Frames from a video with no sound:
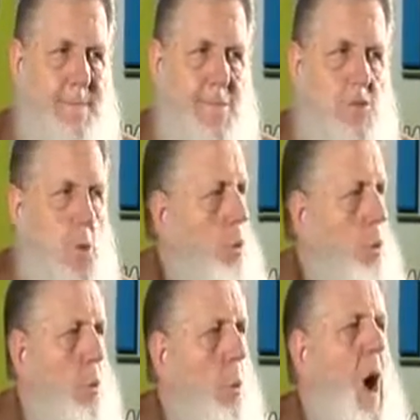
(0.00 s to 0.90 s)
So
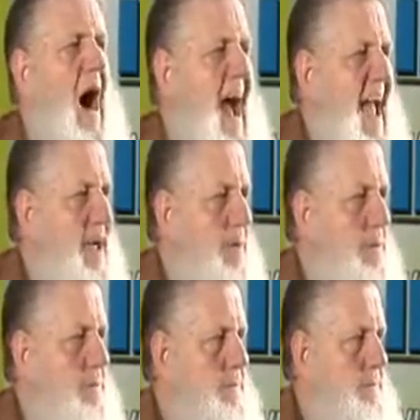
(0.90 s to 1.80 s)
why?
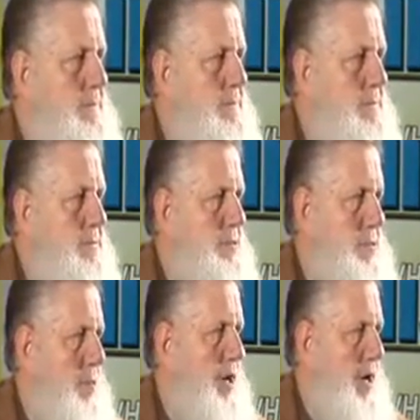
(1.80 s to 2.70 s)
And you
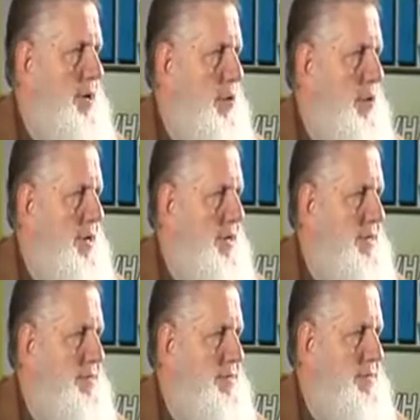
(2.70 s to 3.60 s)
know and I know what it
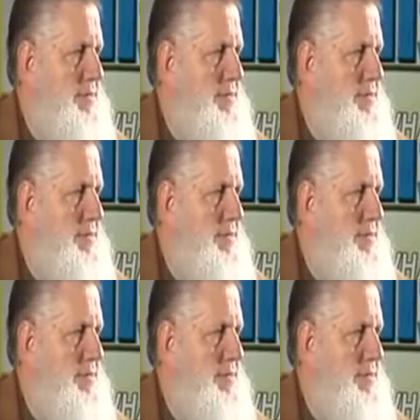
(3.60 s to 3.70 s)
is.